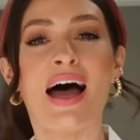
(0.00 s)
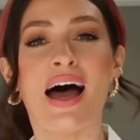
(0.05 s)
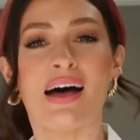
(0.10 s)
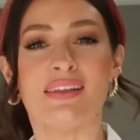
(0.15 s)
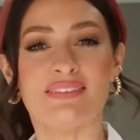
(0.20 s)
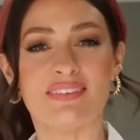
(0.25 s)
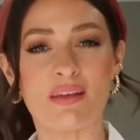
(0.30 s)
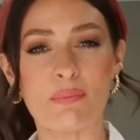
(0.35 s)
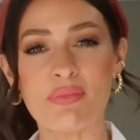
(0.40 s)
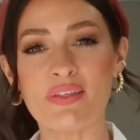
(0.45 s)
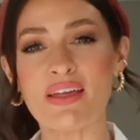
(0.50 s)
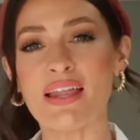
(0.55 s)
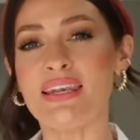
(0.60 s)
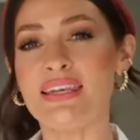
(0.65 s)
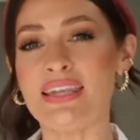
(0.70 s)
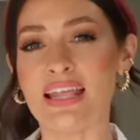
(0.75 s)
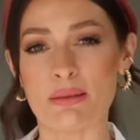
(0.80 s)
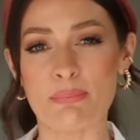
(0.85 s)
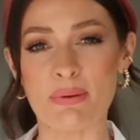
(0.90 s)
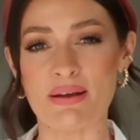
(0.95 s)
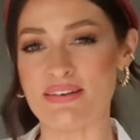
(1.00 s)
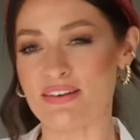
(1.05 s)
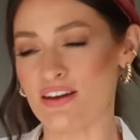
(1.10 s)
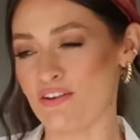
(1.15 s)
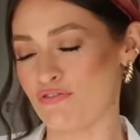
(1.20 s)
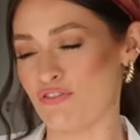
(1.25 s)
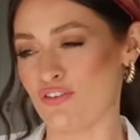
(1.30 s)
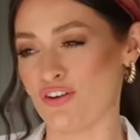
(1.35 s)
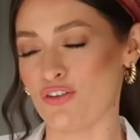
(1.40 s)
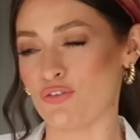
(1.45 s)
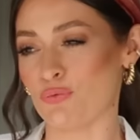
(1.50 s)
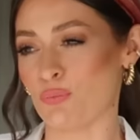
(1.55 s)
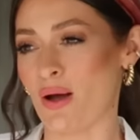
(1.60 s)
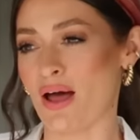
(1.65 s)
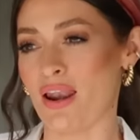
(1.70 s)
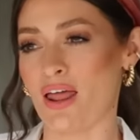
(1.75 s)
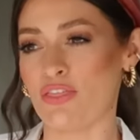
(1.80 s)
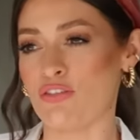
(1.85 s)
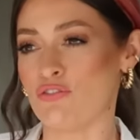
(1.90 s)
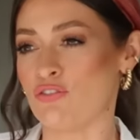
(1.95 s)
and something a little bit different as
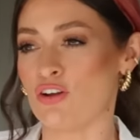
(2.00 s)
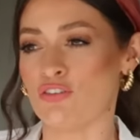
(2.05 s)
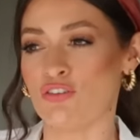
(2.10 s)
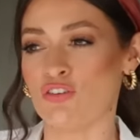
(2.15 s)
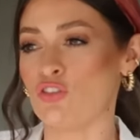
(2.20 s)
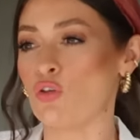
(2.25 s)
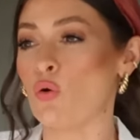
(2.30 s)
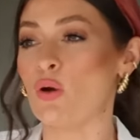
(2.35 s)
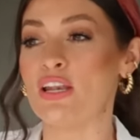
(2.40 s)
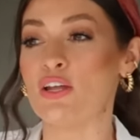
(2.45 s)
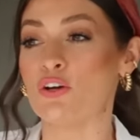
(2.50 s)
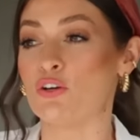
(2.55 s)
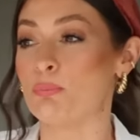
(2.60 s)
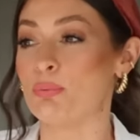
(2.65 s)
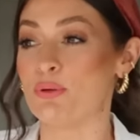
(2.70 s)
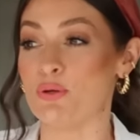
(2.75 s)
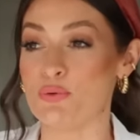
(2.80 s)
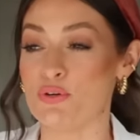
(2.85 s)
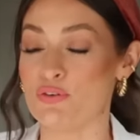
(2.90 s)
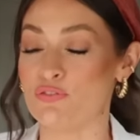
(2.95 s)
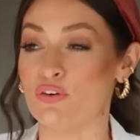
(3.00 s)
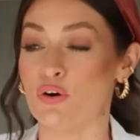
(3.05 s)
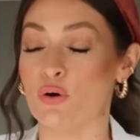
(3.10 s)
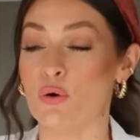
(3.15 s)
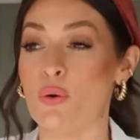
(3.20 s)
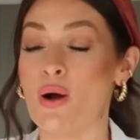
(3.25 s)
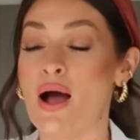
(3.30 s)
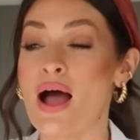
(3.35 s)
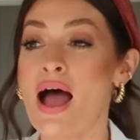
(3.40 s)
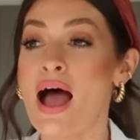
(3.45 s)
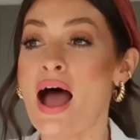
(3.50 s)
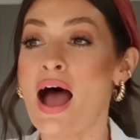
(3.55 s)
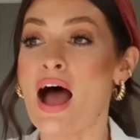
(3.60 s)
well. I just thought it looked beautiful.